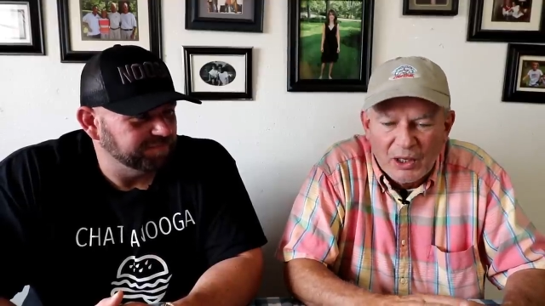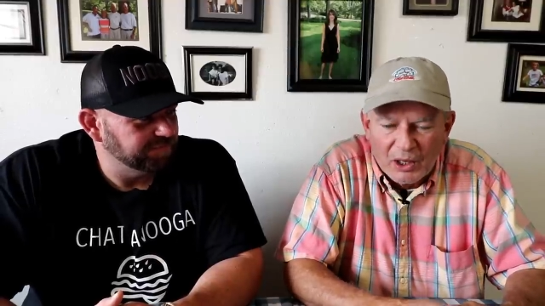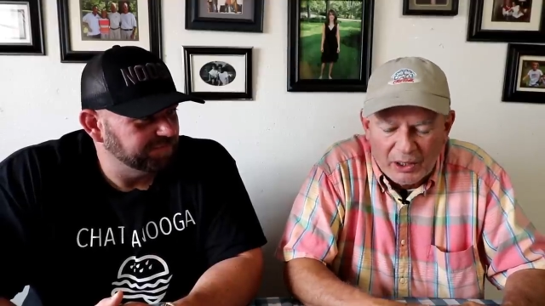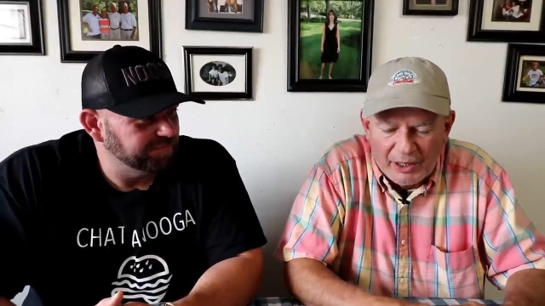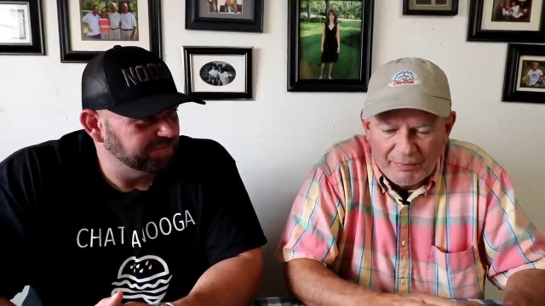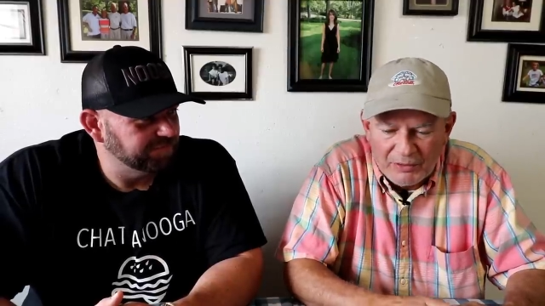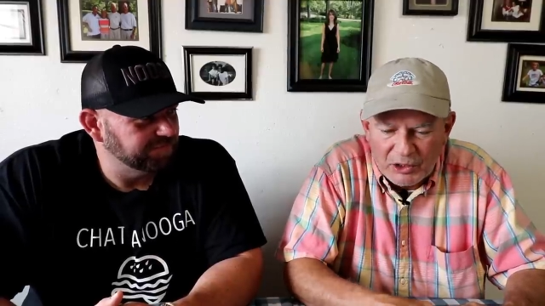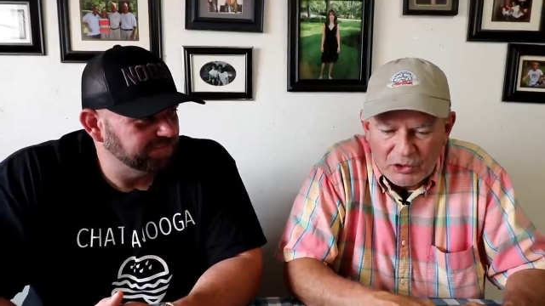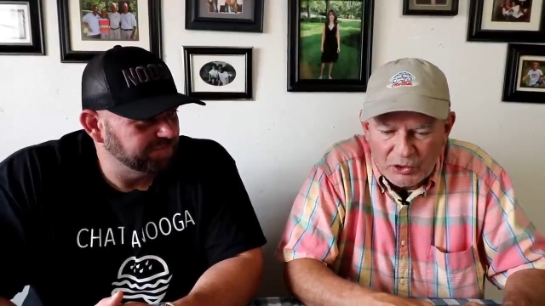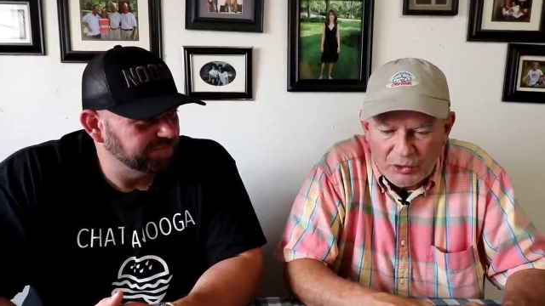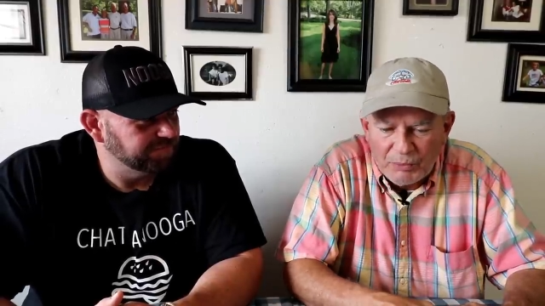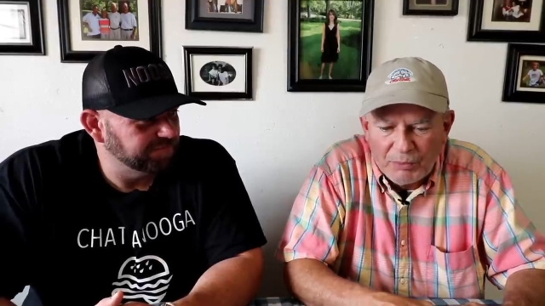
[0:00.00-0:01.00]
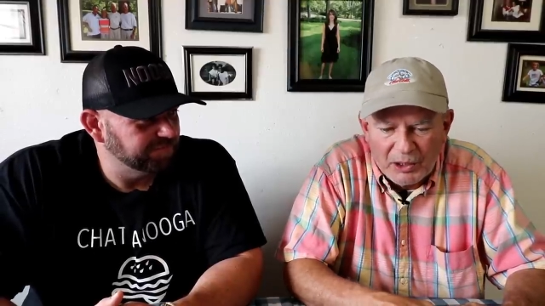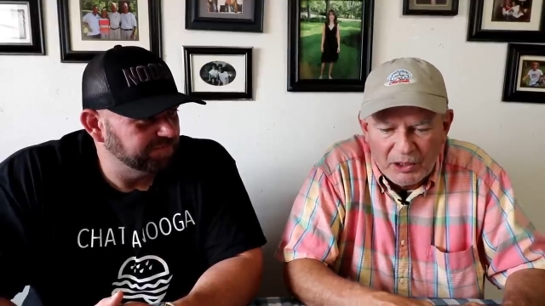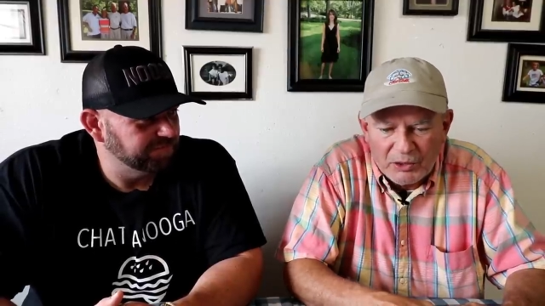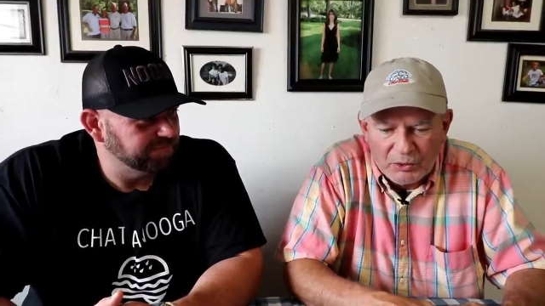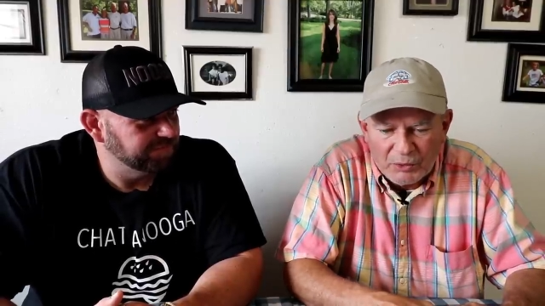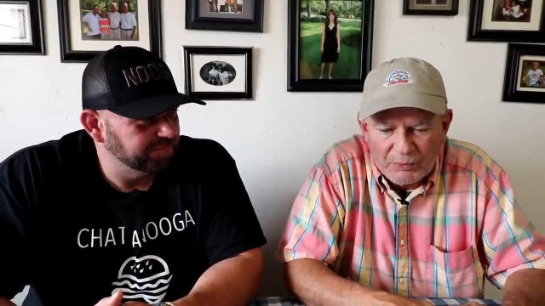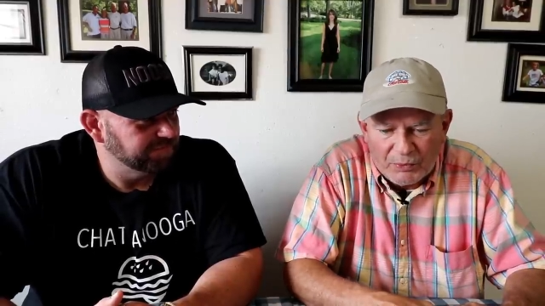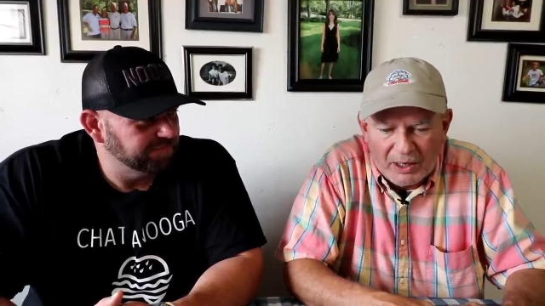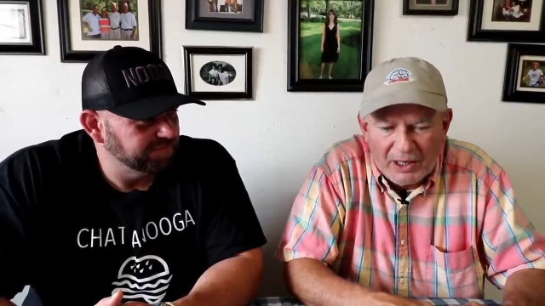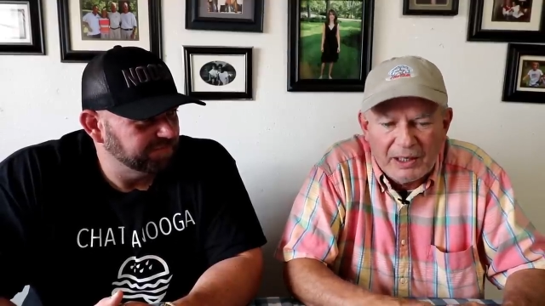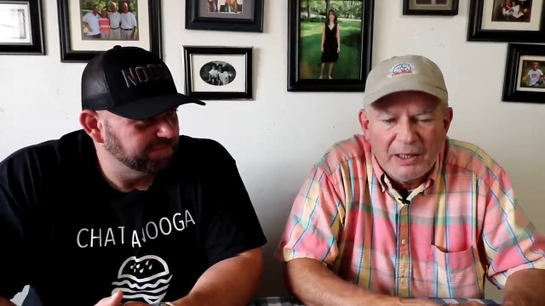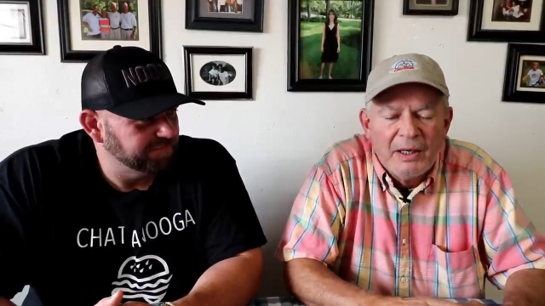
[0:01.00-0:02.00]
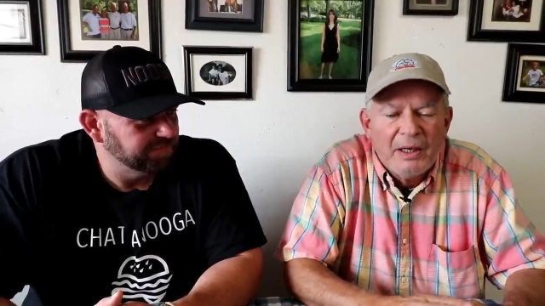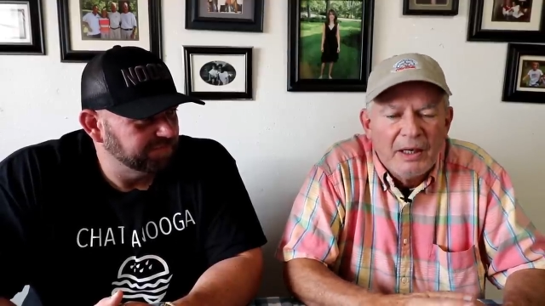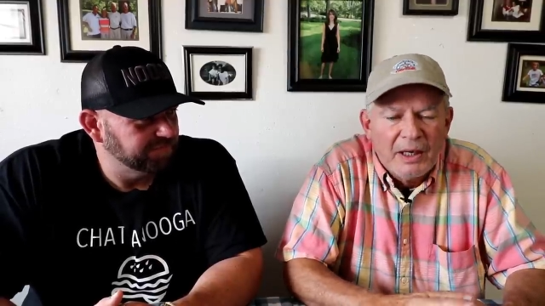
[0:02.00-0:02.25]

Speaker 1: 11 to 2, Monday through Friday.